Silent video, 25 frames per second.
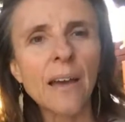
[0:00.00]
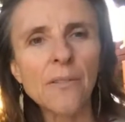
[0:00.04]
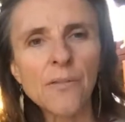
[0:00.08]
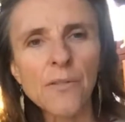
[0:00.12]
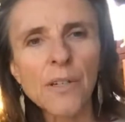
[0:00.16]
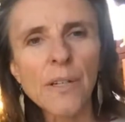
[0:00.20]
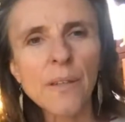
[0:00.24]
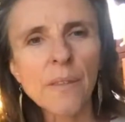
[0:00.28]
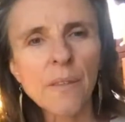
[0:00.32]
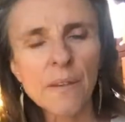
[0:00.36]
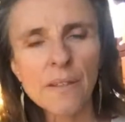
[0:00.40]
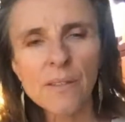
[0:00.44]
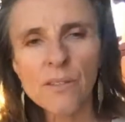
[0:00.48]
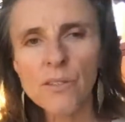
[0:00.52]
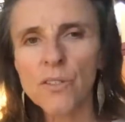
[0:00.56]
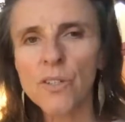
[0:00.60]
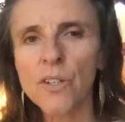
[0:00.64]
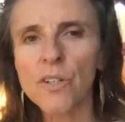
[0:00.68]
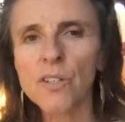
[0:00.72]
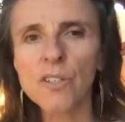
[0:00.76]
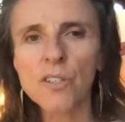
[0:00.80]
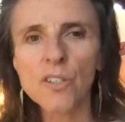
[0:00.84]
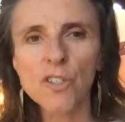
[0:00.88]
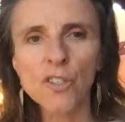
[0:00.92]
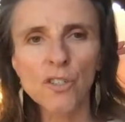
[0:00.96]
everything
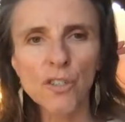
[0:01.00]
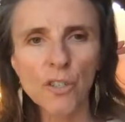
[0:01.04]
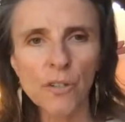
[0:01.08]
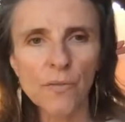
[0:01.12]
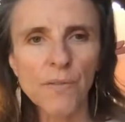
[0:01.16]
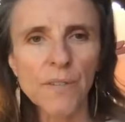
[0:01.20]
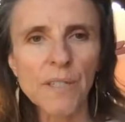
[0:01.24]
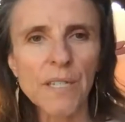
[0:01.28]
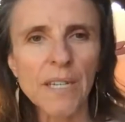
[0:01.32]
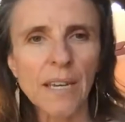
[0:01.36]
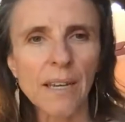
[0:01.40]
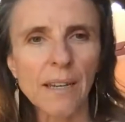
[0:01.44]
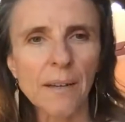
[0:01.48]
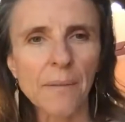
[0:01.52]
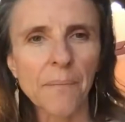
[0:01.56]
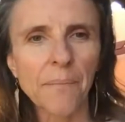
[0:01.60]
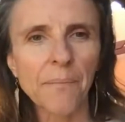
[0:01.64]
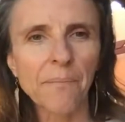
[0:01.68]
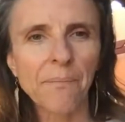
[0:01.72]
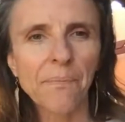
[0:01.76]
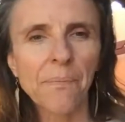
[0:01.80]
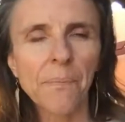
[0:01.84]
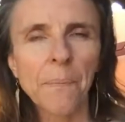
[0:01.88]
starts shifting.